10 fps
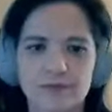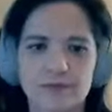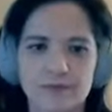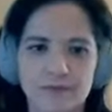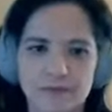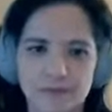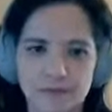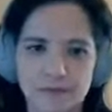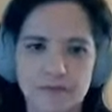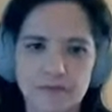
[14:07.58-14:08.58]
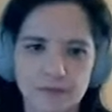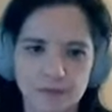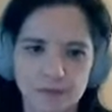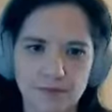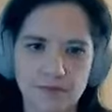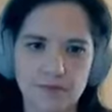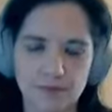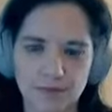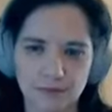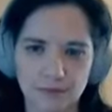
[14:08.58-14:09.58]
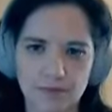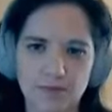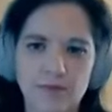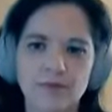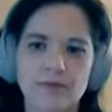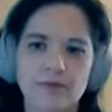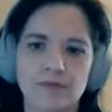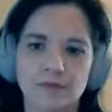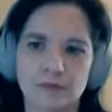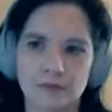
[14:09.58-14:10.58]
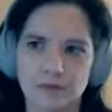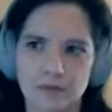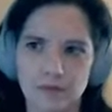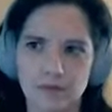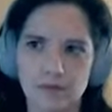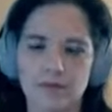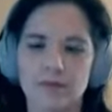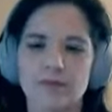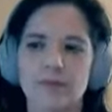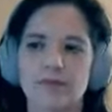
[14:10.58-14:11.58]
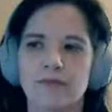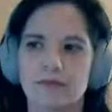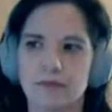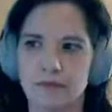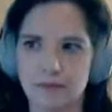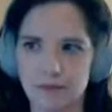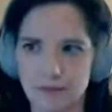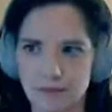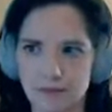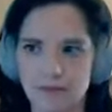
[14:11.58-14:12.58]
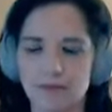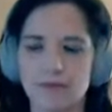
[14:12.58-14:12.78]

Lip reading: [no speech]